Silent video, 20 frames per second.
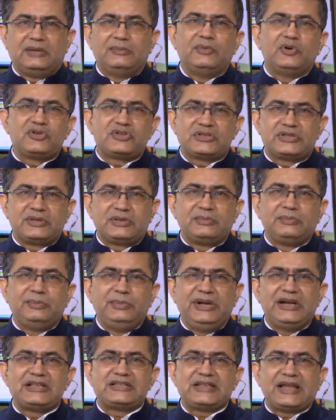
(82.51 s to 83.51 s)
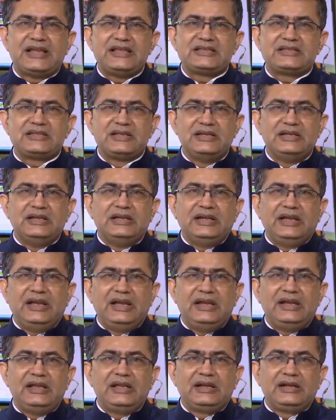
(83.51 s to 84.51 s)
Most mid-sized
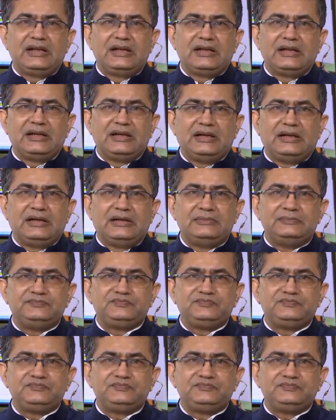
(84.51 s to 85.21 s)
Indian